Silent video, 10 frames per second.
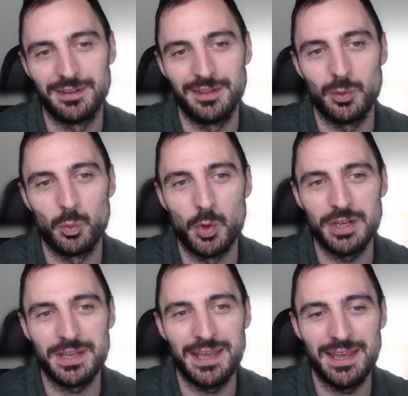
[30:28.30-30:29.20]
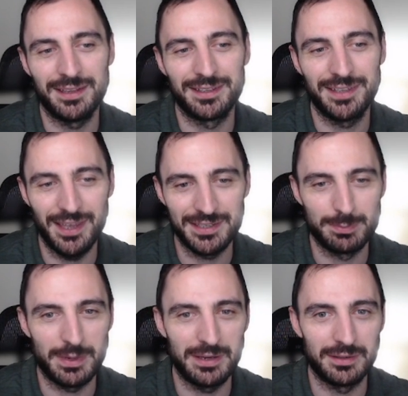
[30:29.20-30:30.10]
What a catch
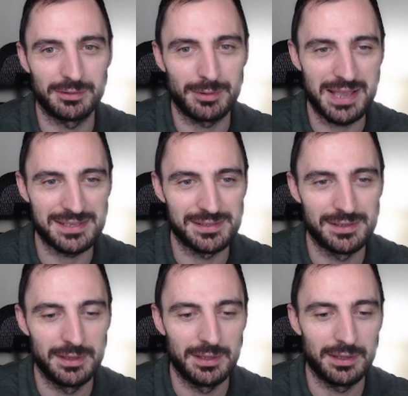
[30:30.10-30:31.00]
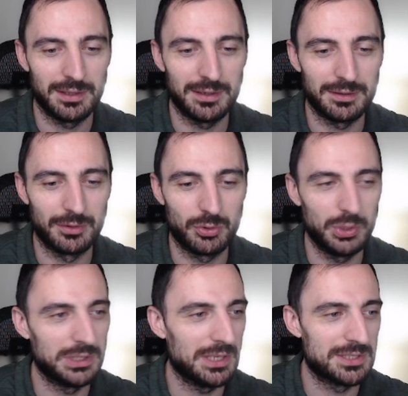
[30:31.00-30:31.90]
by Raz. Here, queen
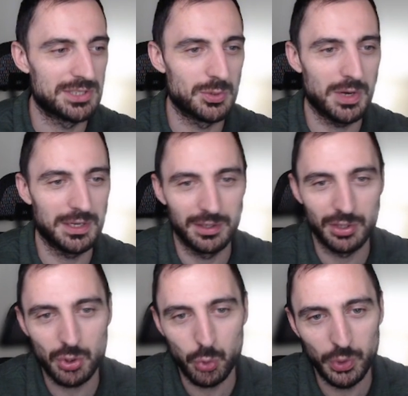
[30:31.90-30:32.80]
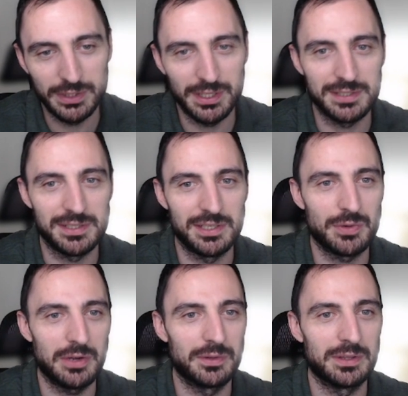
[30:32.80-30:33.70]
takes g1, queen takes h5,
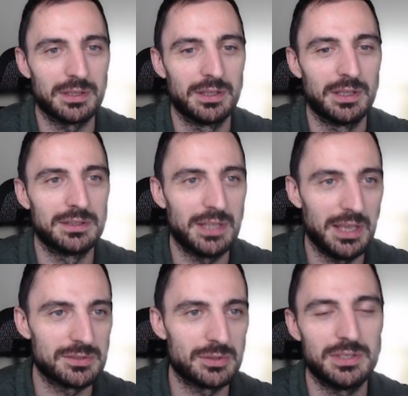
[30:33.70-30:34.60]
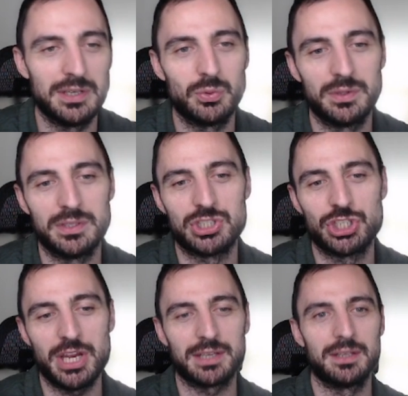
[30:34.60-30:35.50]
and then takes on e8 with a
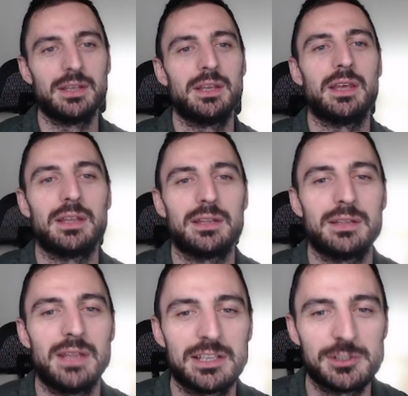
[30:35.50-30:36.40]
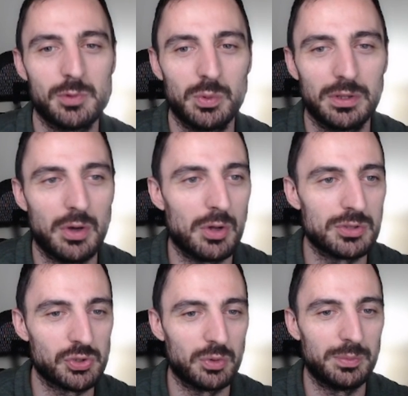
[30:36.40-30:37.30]
check. And next move will
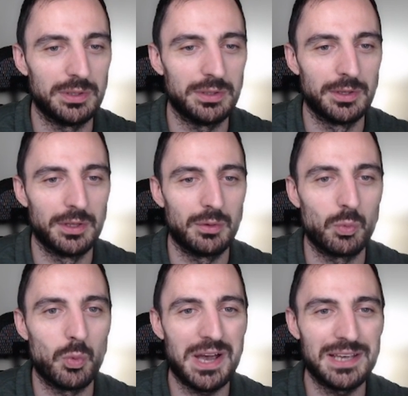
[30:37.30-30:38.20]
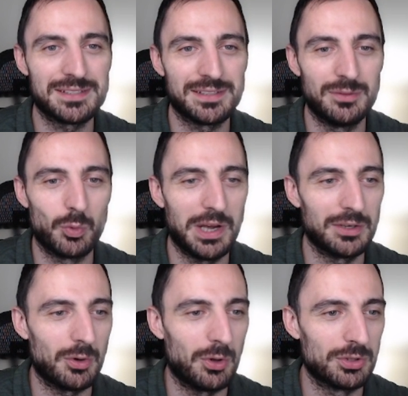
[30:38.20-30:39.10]
also be white's, and white
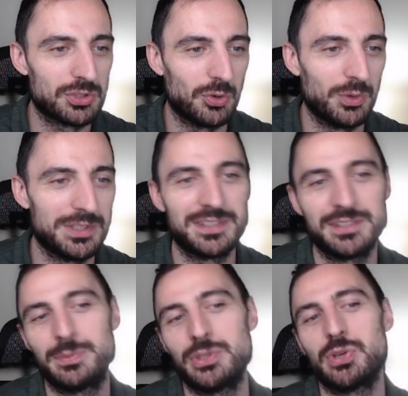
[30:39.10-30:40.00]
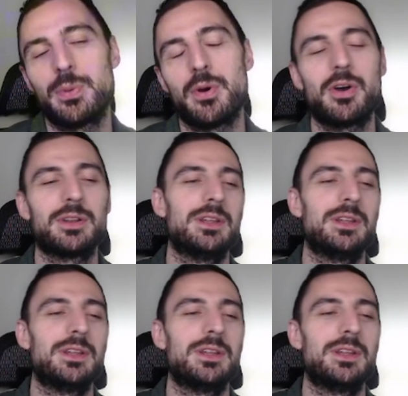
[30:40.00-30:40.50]
also wins this bishop on